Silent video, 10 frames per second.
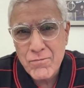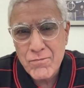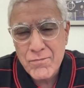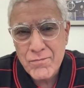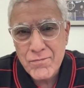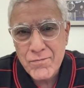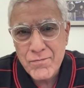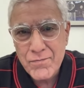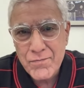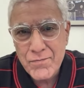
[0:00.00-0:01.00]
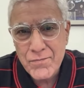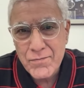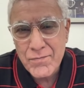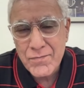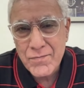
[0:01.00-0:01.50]

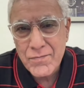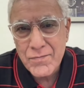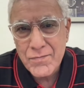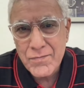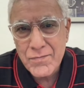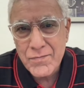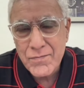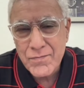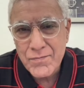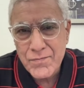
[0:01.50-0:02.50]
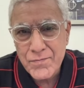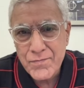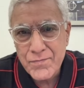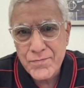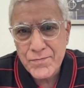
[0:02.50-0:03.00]

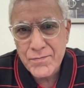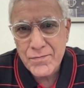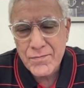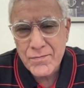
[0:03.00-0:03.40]
No words are spoken by the person on screen.